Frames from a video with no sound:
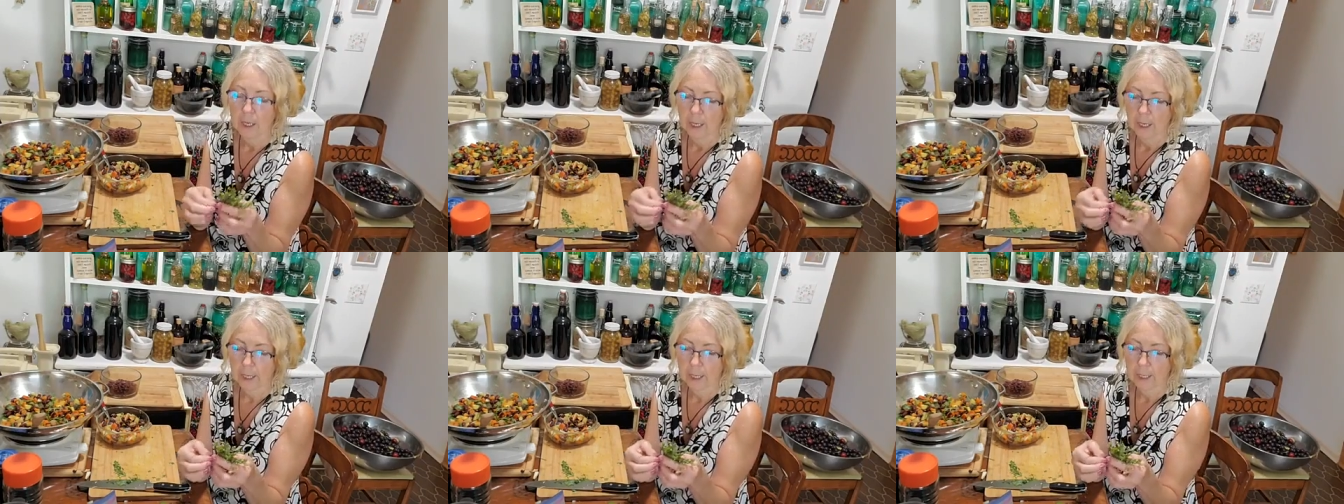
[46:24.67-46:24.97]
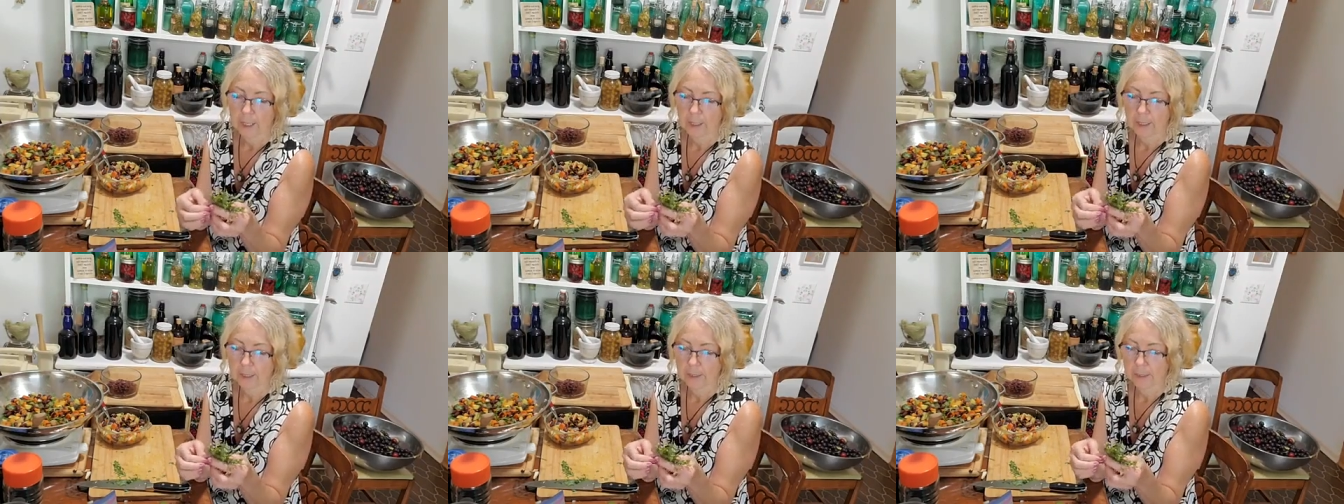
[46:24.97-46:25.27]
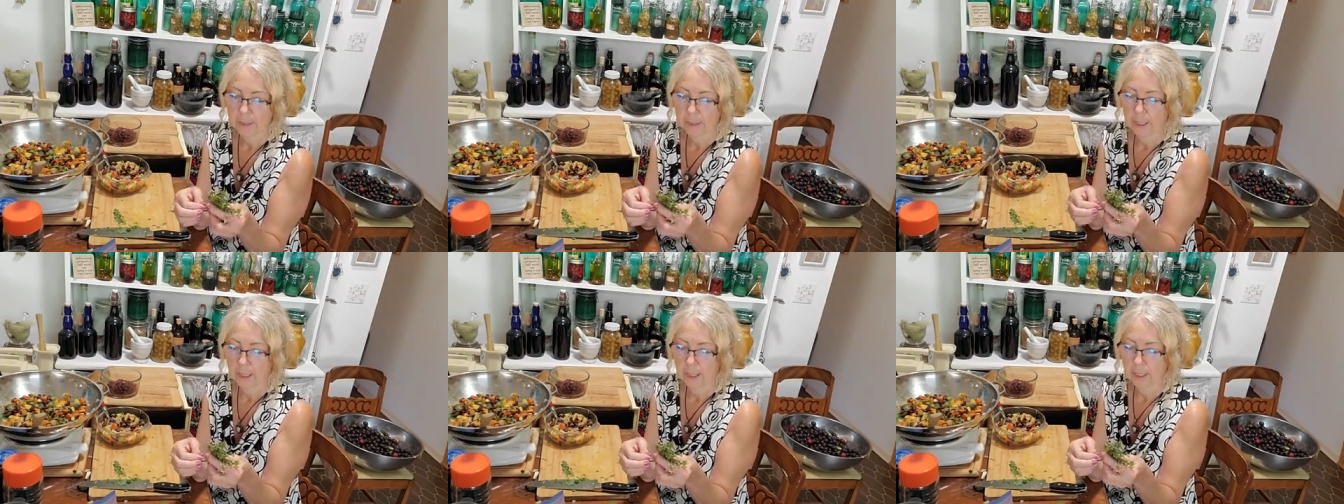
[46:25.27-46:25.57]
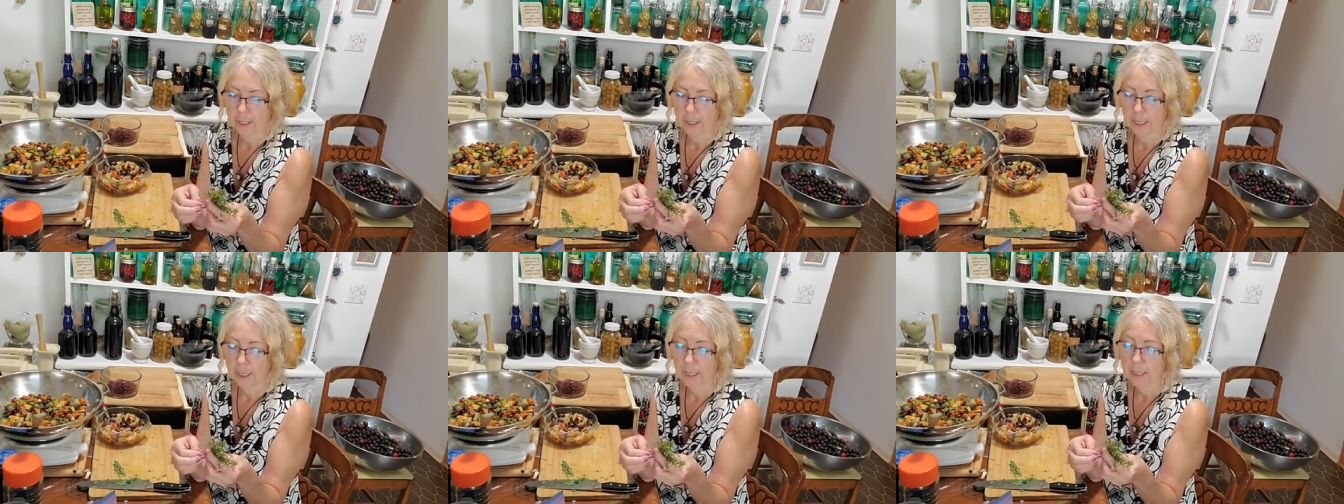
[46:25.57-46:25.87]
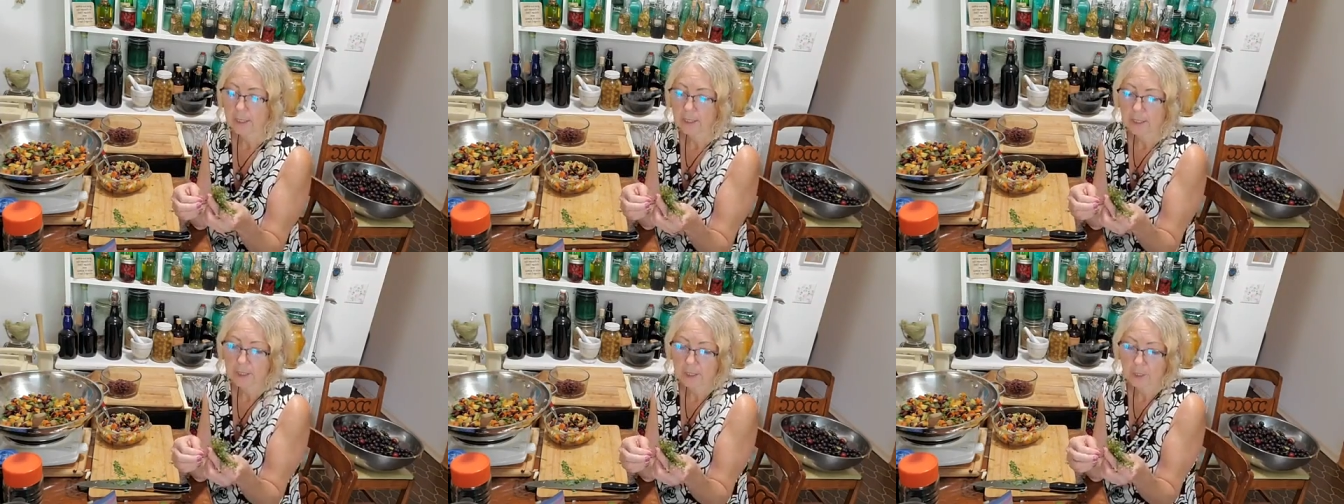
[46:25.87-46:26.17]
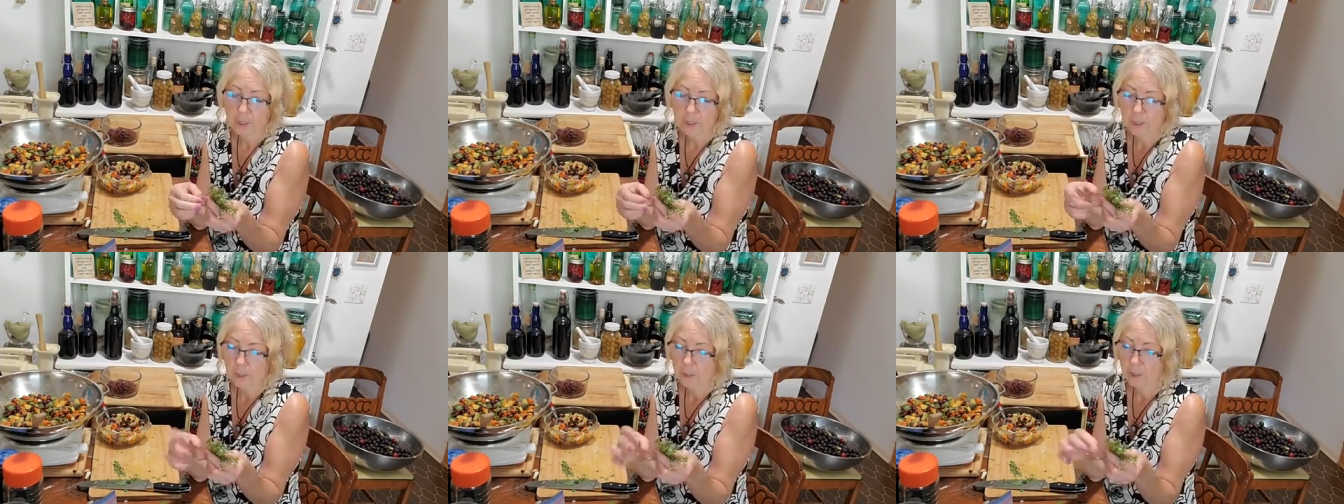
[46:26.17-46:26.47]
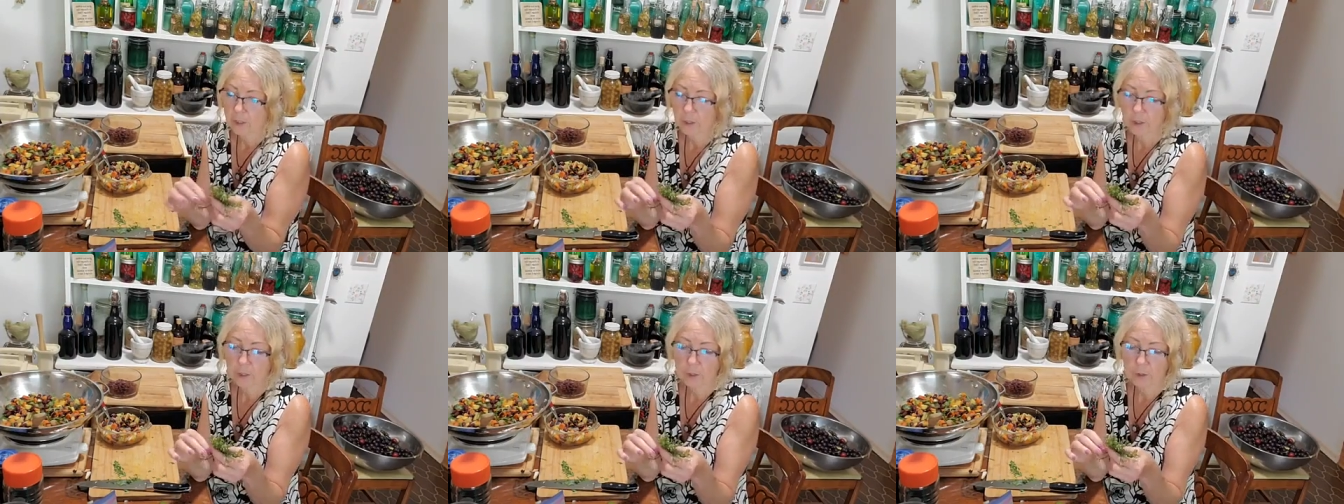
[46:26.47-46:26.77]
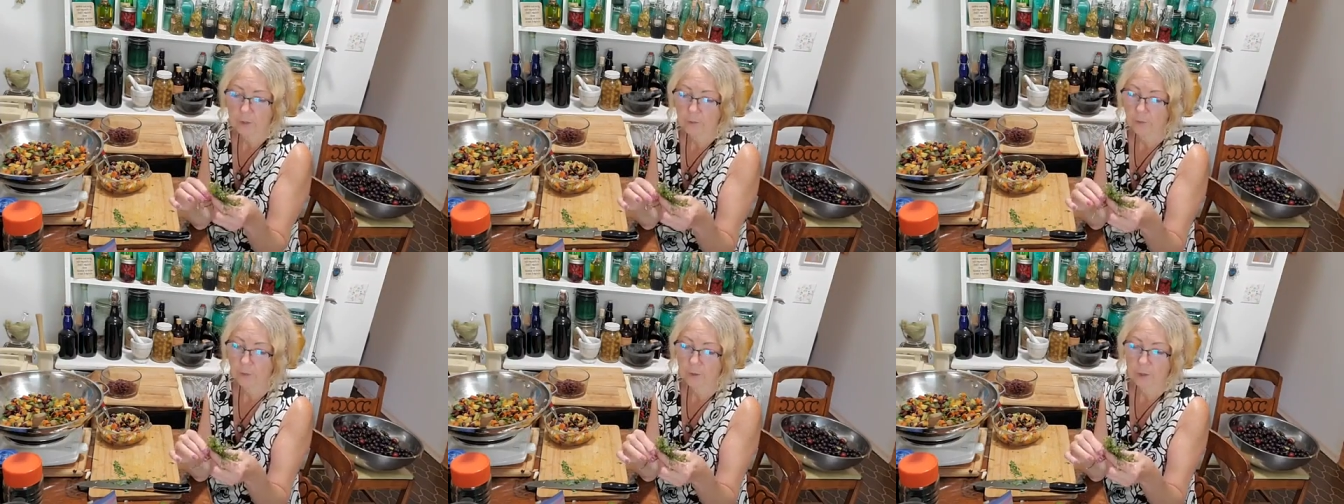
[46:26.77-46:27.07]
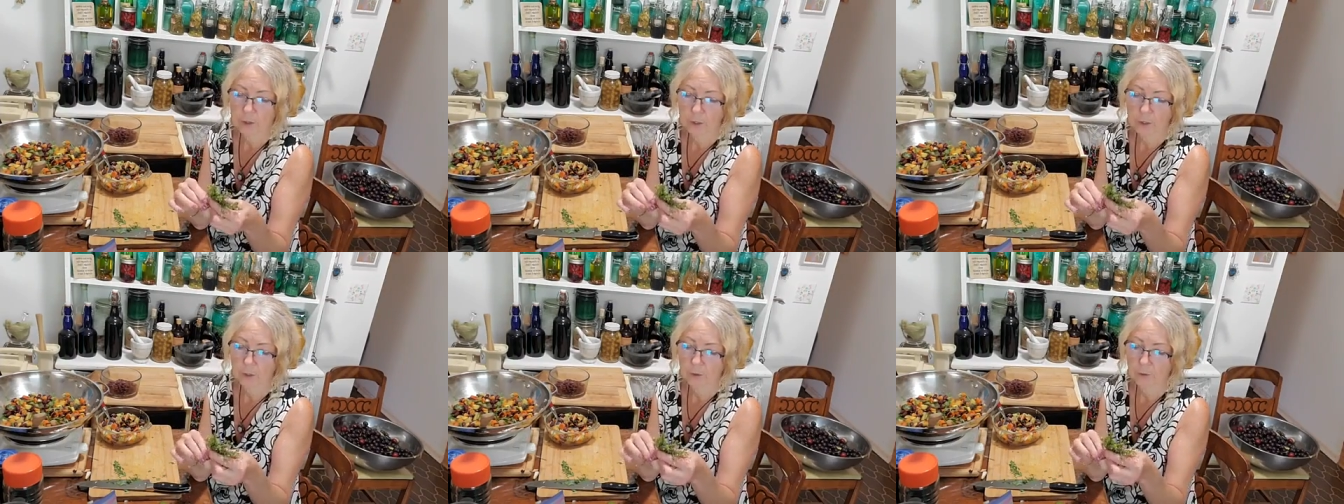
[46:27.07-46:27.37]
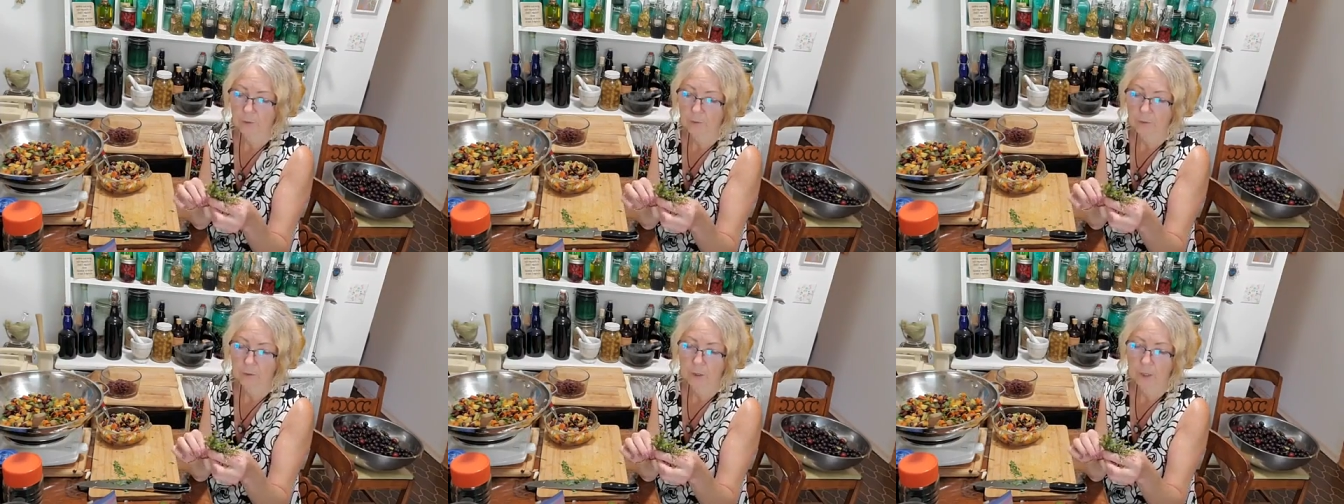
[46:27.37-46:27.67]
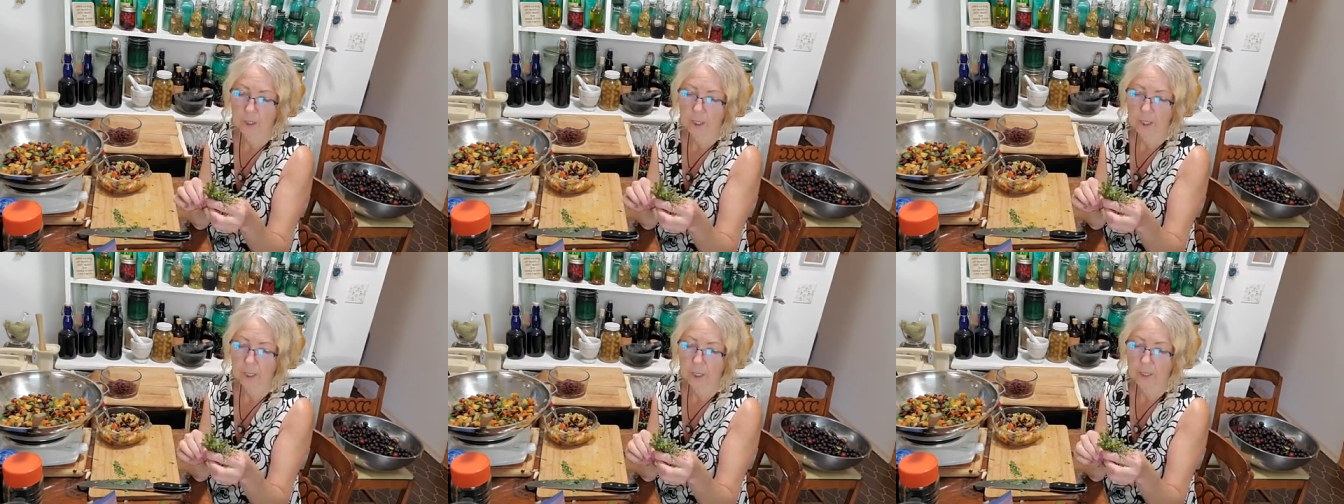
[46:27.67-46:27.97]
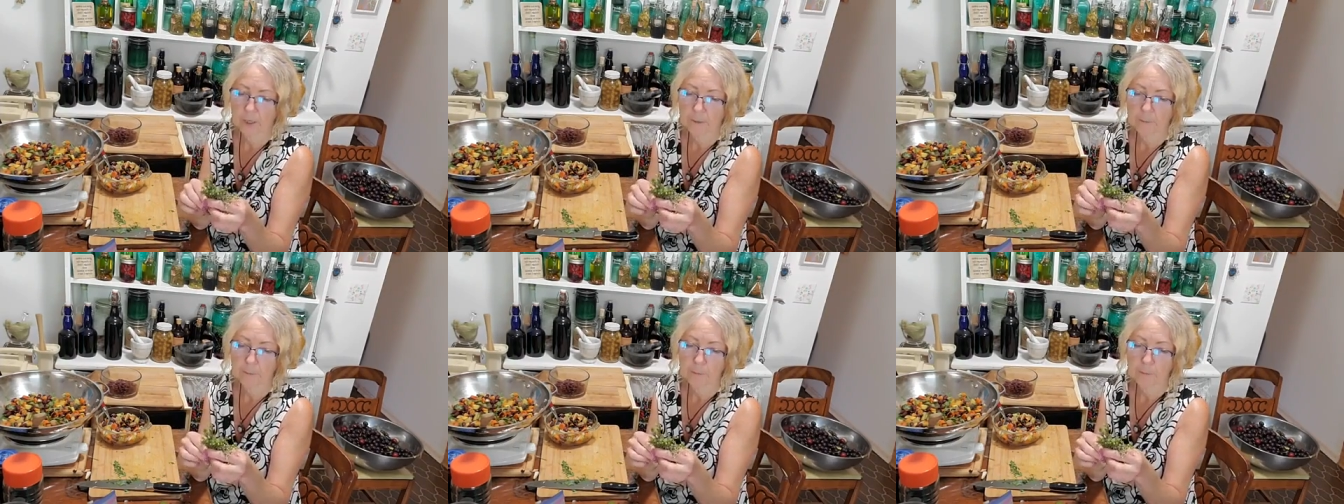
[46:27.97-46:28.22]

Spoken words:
And it's good too for like,